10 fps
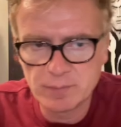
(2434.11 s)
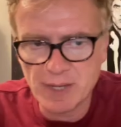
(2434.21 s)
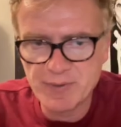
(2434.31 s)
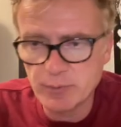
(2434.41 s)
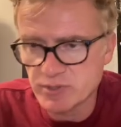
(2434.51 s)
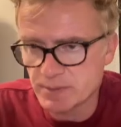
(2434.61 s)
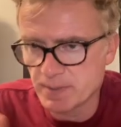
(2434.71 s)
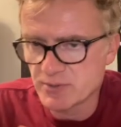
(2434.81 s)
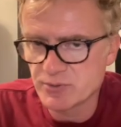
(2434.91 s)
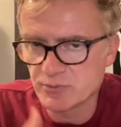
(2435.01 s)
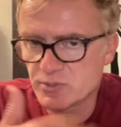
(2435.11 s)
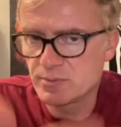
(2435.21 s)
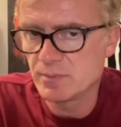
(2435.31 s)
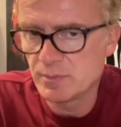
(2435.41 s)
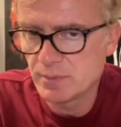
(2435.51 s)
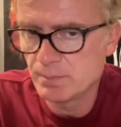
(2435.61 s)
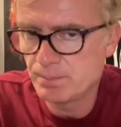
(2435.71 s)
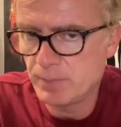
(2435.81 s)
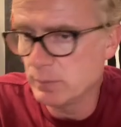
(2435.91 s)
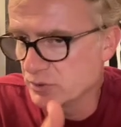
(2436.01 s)
I think it was his pencils
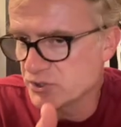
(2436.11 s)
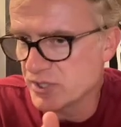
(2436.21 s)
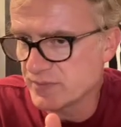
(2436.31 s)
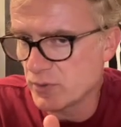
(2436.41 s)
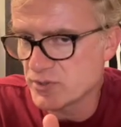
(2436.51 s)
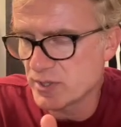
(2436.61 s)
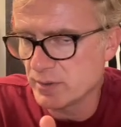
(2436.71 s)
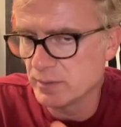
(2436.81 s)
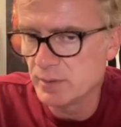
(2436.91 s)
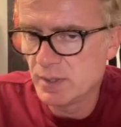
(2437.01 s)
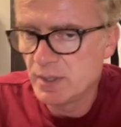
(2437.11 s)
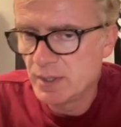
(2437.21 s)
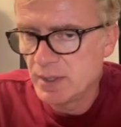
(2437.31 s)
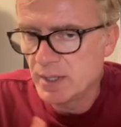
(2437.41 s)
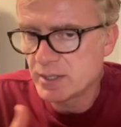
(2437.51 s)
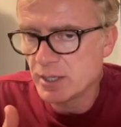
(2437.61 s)
published, as far as I know, and